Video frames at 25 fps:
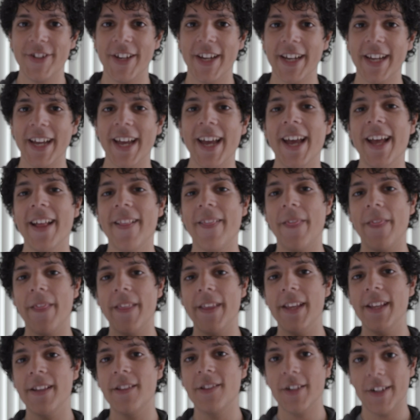jack and
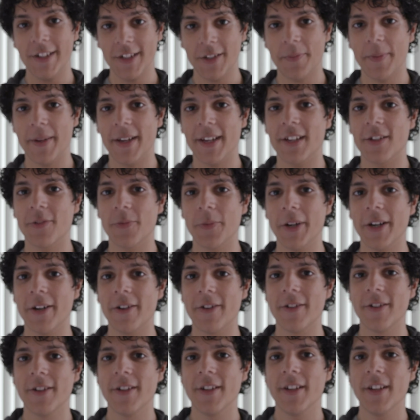the touchpad as
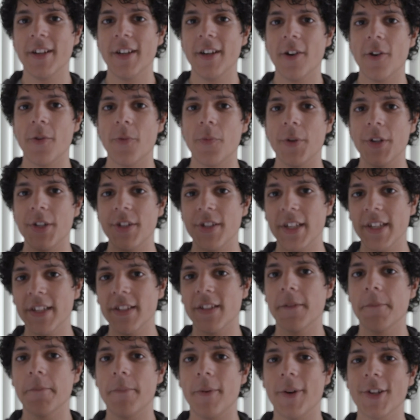well, which
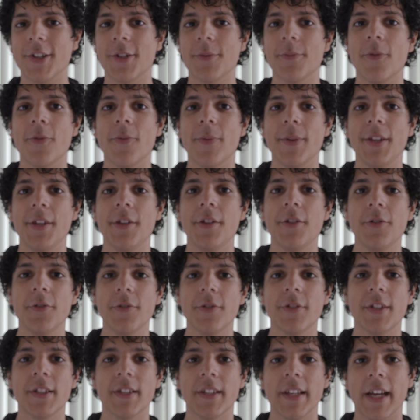isn't possible when you
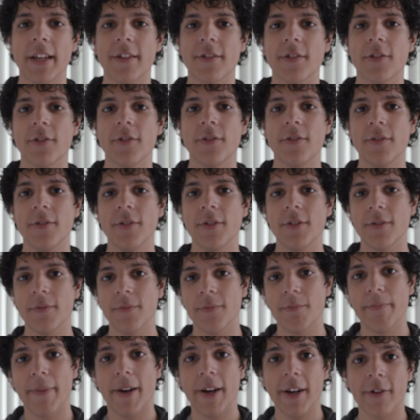use it as a
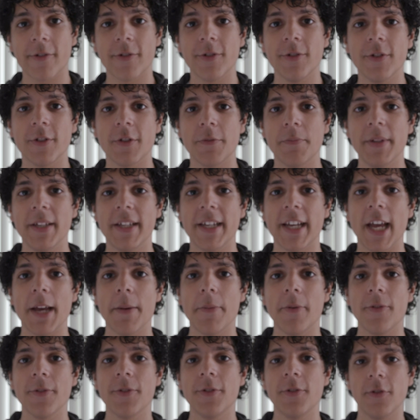micro USB
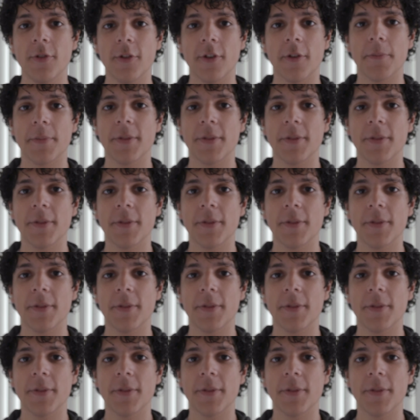cable to your